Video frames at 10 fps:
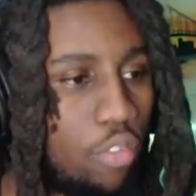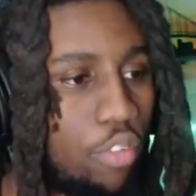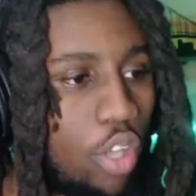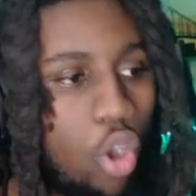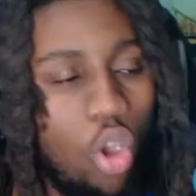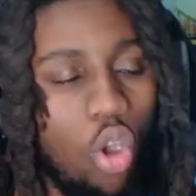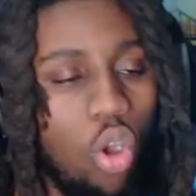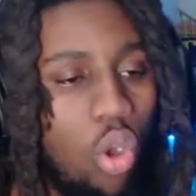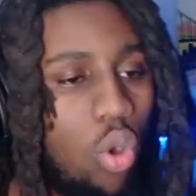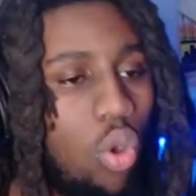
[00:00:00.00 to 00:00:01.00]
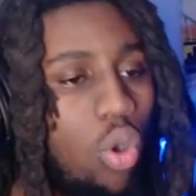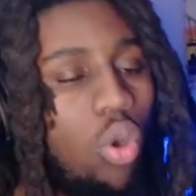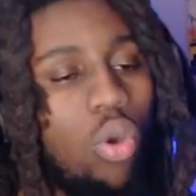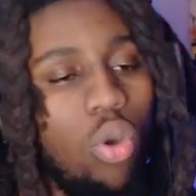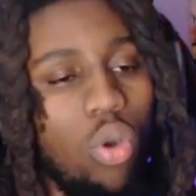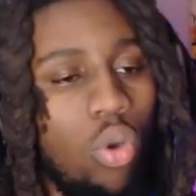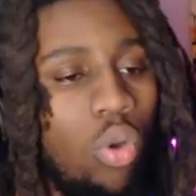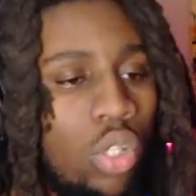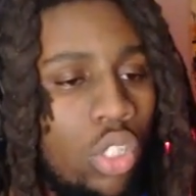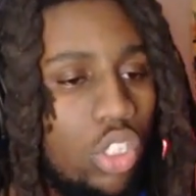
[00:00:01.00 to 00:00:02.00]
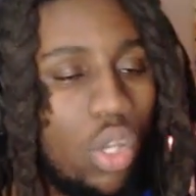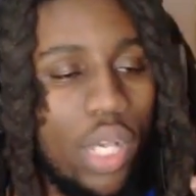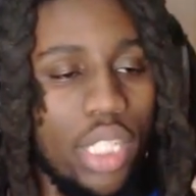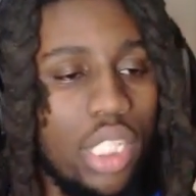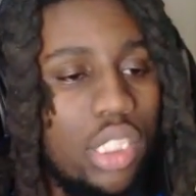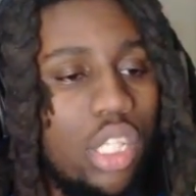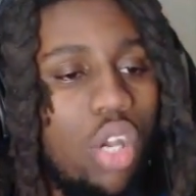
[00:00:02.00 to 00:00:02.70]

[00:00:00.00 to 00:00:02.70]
Oh, so it doesn't go